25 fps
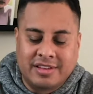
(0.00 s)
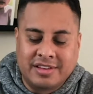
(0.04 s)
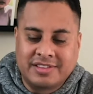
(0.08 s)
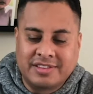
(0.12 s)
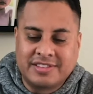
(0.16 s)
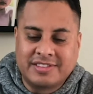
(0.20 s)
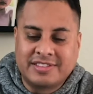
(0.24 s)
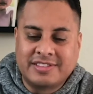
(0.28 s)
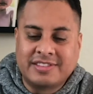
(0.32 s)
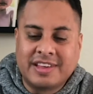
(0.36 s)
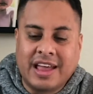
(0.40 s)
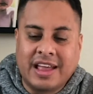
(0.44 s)

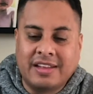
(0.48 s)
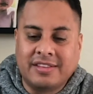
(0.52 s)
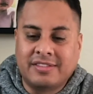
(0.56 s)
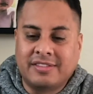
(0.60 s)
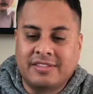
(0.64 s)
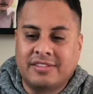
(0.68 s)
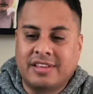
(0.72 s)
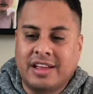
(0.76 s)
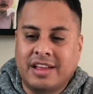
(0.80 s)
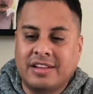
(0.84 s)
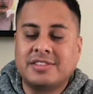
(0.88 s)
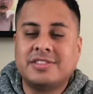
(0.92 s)

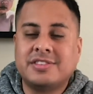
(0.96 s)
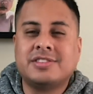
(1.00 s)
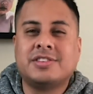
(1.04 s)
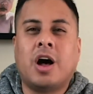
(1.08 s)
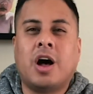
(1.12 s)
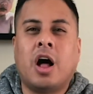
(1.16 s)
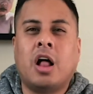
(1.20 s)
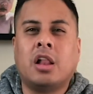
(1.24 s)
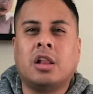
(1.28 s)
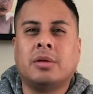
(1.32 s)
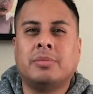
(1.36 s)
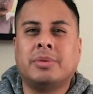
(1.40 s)
sense that
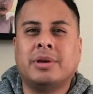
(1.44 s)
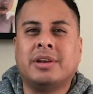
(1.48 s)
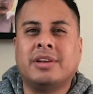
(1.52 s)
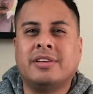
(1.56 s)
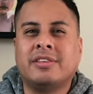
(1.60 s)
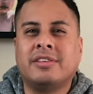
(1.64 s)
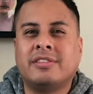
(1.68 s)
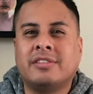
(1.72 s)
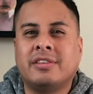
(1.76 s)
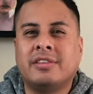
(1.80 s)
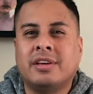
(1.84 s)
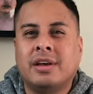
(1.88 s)
Solomon
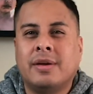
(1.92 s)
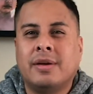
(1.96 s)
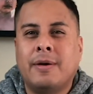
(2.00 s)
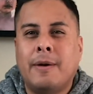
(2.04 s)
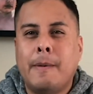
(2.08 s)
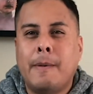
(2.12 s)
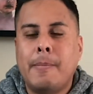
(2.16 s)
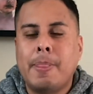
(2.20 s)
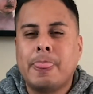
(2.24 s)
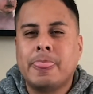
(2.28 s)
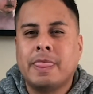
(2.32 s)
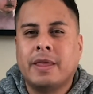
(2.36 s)

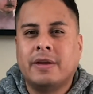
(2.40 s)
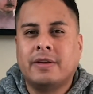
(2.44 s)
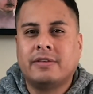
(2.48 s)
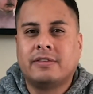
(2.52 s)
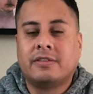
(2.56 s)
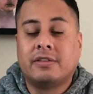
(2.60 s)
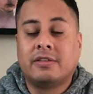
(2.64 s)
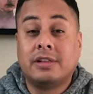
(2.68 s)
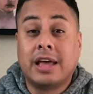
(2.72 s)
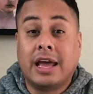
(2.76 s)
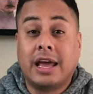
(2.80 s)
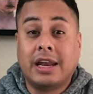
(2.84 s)

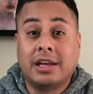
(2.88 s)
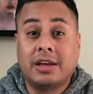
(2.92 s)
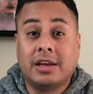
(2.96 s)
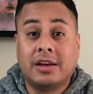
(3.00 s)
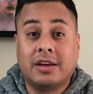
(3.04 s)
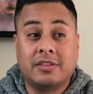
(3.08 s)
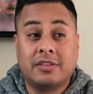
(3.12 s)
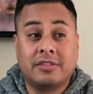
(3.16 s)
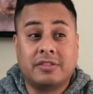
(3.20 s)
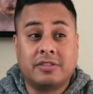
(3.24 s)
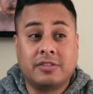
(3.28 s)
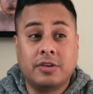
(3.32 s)
is letting
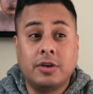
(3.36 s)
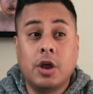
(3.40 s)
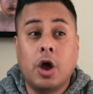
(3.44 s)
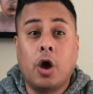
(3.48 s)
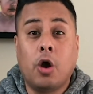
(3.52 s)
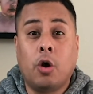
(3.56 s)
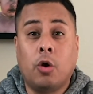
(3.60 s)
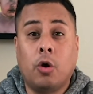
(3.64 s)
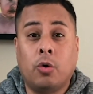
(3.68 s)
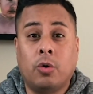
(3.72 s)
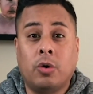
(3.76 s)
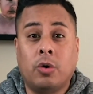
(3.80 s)
us
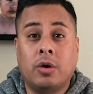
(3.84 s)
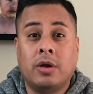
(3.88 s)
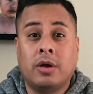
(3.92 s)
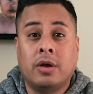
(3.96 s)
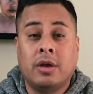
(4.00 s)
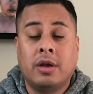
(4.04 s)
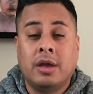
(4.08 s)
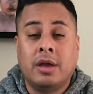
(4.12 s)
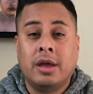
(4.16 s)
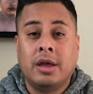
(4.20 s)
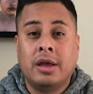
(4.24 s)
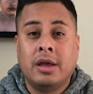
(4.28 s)
know
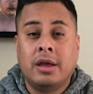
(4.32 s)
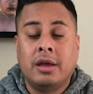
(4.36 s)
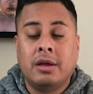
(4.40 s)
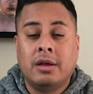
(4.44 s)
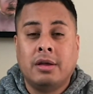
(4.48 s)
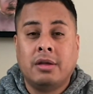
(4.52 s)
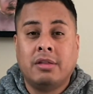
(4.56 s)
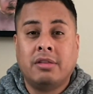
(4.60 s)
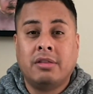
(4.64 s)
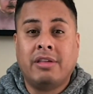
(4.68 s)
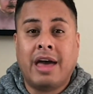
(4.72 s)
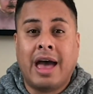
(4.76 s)

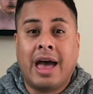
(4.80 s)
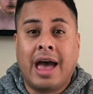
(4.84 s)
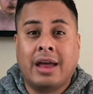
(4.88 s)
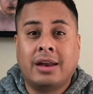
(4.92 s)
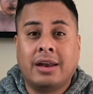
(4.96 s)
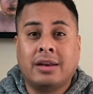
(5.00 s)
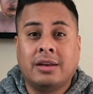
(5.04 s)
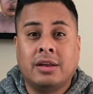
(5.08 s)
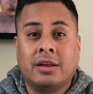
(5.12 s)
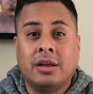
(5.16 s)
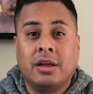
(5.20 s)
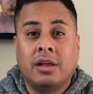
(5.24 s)

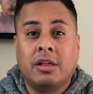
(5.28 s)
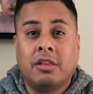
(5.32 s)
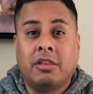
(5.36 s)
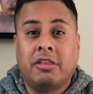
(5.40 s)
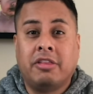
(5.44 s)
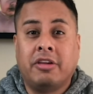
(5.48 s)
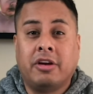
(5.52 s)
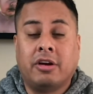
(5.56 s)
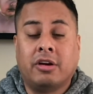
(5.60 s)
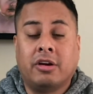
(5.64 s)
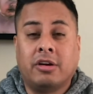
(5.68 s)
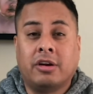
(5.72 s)
that
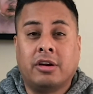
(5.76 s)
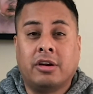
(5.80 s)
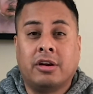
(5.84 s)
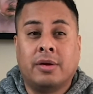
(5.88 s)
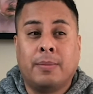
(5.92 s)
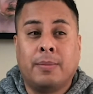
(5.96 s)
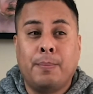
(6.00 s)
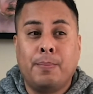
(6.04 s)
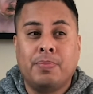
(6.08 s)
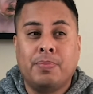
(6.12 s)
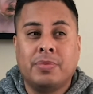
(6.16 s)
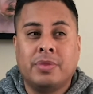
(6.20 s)
there
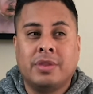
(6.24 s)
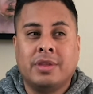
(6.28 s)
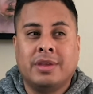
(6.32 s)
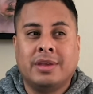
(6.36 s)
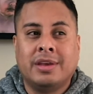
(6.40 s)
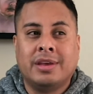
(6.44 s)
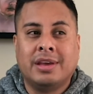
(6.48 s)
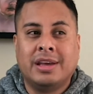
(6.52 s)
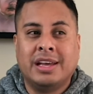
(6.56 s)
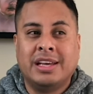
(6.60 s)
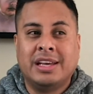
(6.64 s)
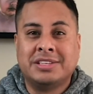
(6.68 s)

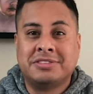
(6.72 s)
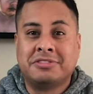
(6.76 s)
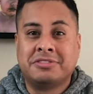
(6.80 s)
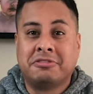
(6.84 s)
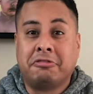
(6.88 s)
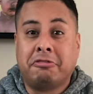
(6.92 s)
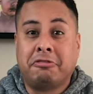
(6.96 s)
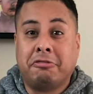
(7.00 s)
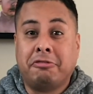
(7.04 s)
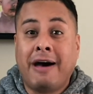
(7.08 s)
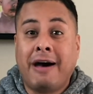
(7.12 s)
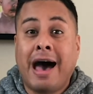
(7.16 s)
is
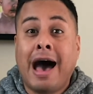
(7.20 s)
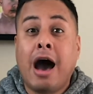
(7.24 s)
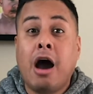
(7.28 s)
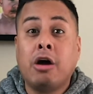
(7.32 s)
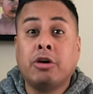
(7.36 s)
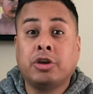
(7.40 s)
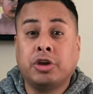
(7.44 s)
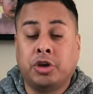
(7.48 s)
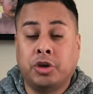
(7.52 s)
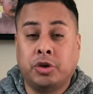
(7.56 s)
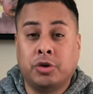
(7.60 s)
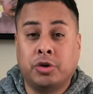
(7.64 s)

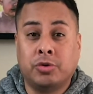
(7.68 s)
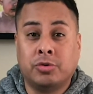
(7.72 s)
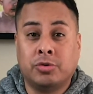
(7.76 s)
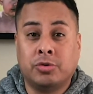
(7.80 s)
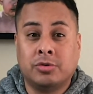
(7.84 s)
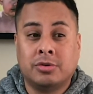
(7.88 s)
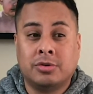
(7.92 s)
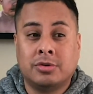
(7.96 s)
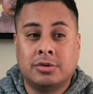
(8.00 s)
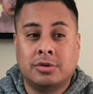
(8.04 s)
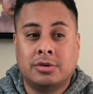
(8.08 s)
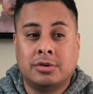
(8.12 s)
value
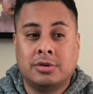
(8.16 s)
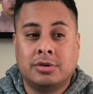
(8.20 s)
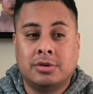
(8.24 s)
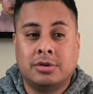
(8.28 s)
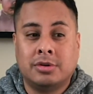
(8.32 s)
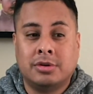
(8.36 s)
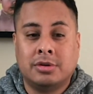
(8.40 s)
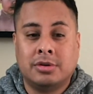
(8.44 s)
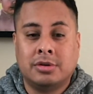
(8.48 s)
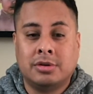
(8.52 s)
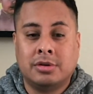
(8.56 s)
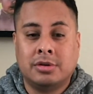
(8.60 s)

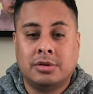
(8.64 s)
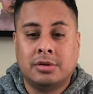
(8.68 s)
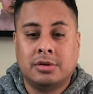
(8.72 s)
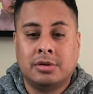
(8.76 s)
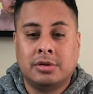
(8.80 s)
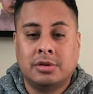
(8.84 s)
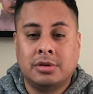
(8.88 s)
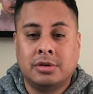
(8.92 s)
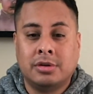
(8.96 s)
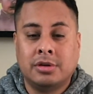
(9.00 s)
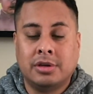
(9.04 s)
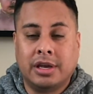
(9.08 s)

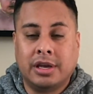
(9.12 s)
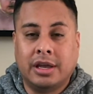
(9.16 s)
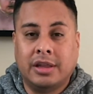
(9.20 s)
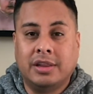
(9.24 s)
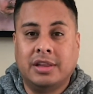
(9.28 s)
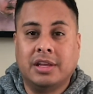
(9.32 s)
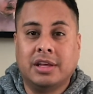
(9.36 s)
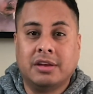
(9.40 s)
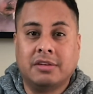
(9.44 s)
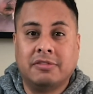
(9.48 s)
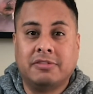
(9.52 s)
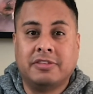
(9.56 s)
in
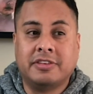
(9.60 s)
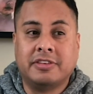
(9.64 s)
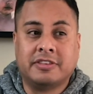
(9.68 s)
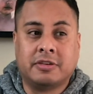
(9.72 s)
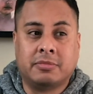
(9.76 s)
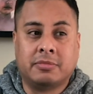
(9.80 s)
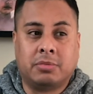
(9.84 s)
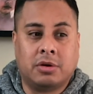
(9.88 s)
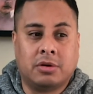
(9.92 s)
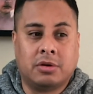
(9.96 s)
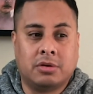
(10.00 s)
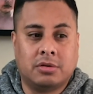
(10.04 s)
the
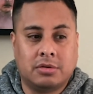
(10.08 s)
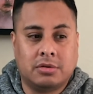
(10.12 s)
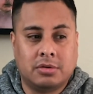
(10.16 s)
invisible.